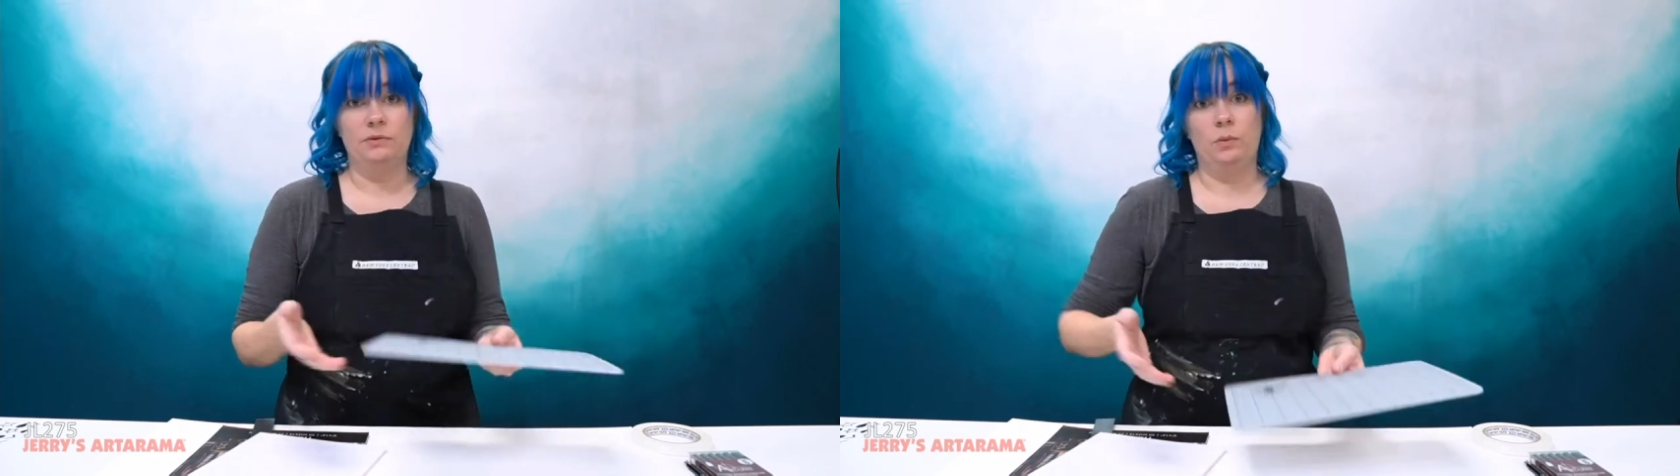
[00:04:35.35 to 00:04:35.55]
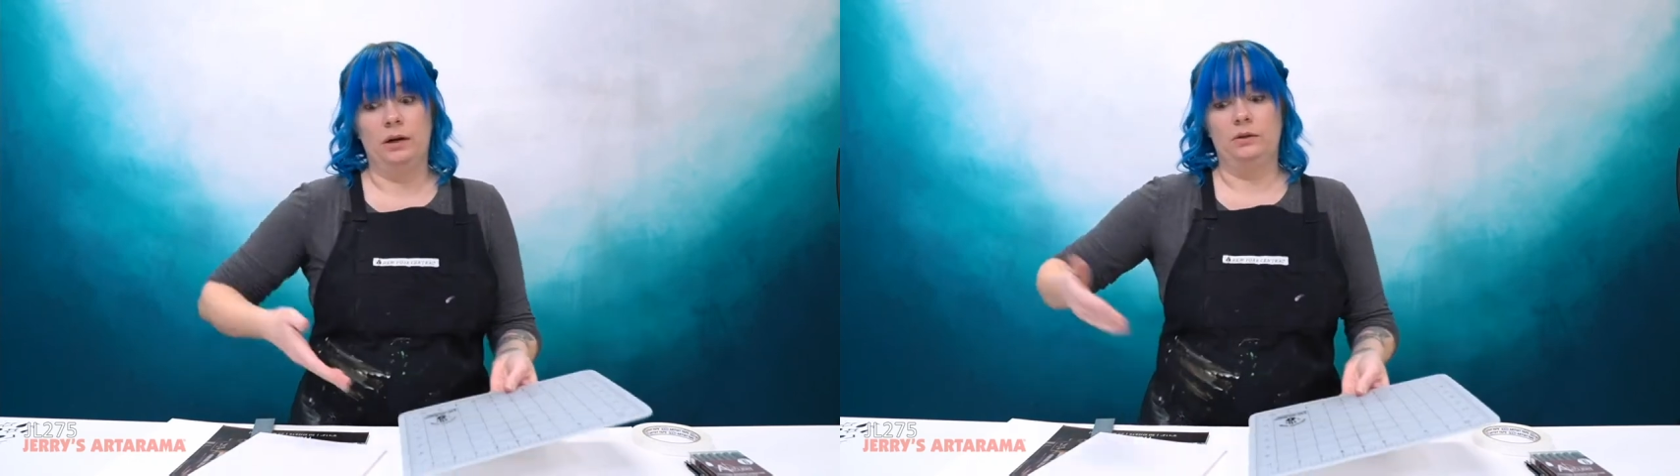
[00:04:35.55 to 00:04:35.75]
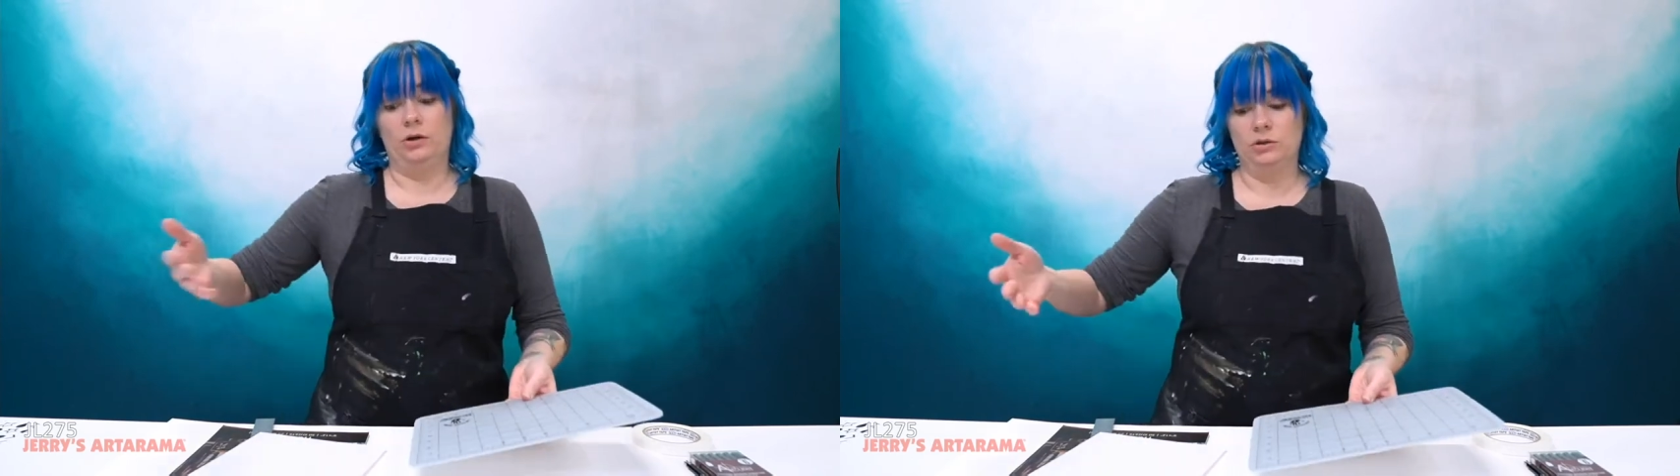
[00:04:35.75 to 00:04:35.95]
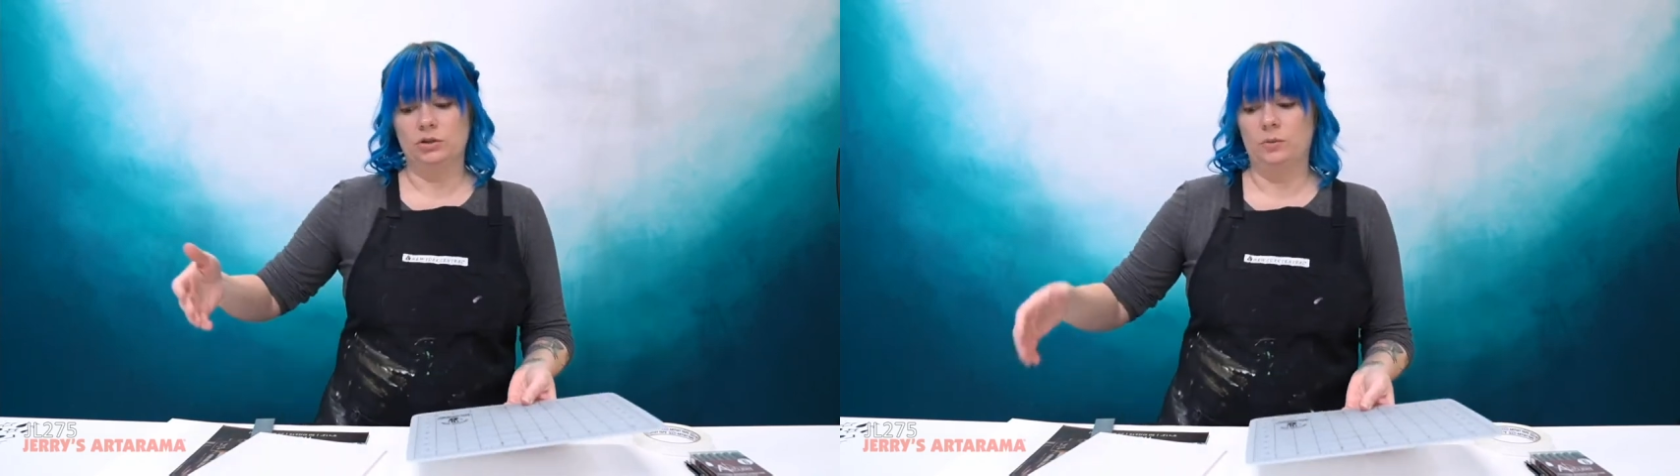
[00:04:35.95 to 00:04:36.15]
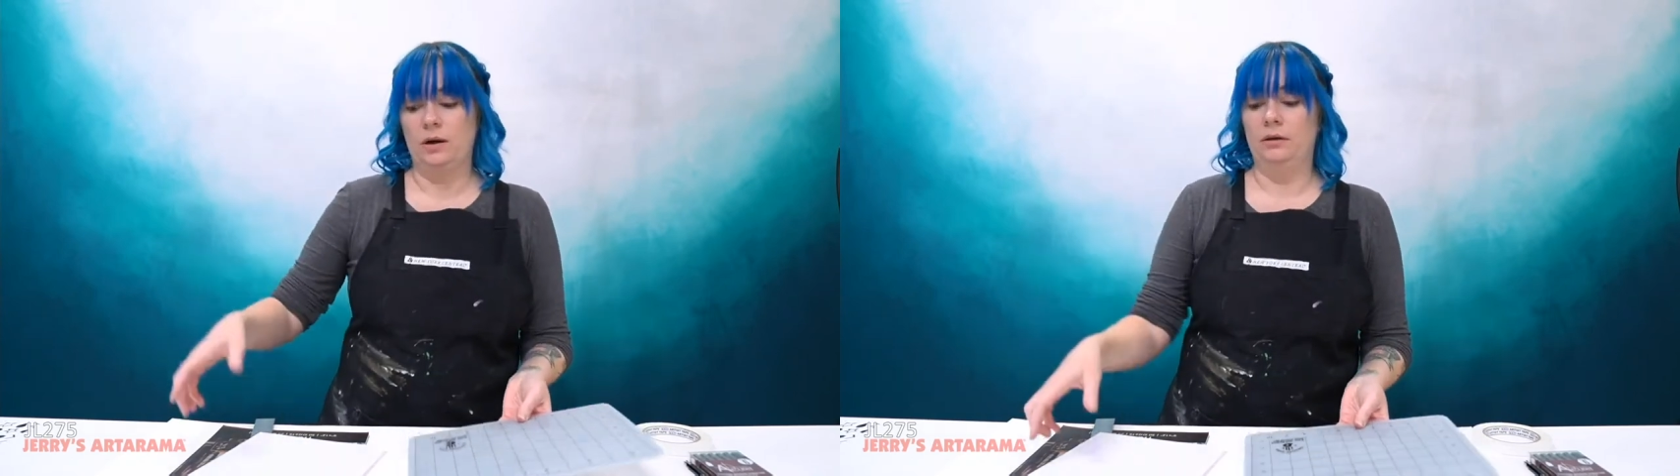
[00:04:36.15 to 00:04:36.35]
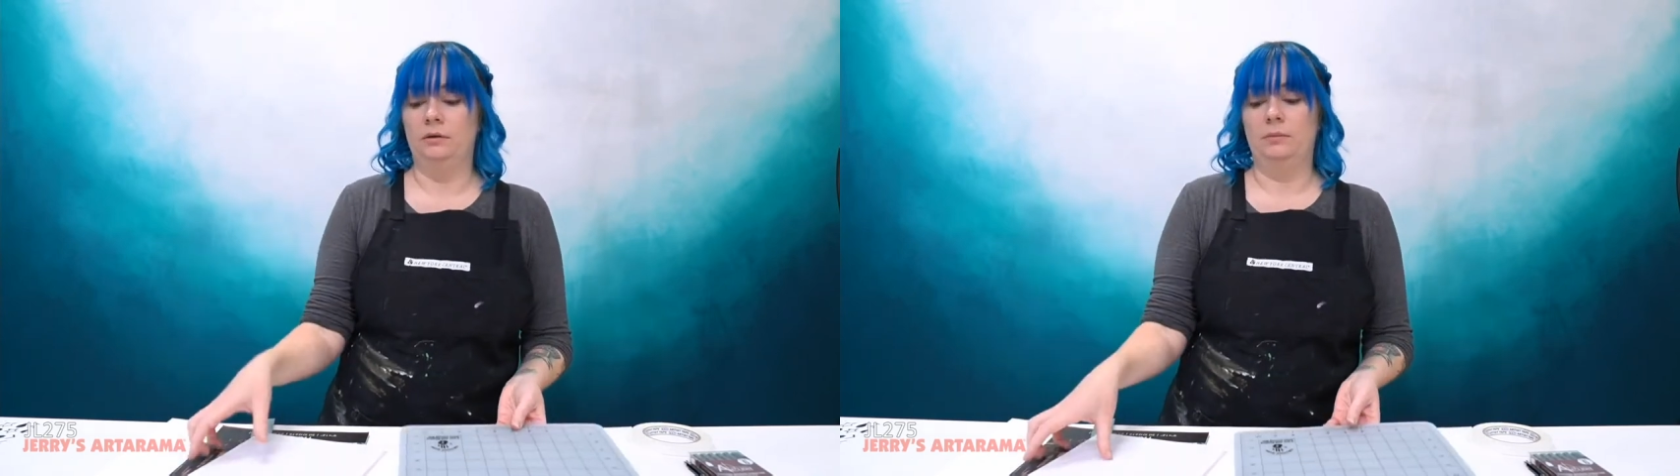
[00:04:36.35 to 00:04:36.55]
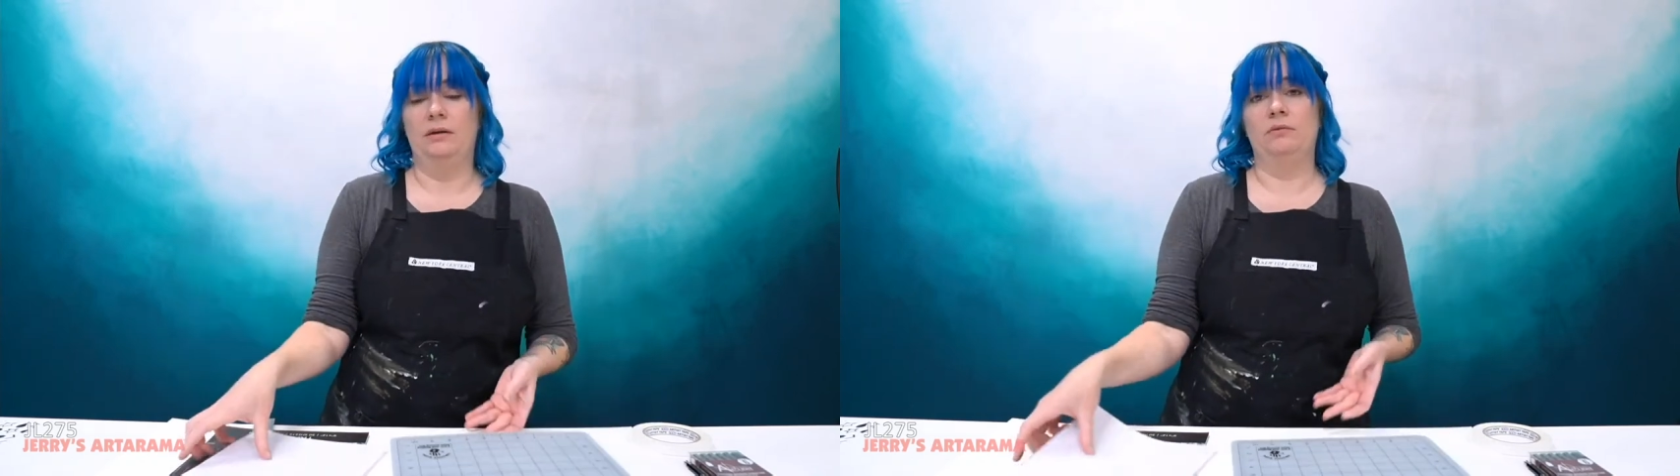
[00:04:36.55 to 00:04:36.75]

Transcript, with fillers: If you want a larger one,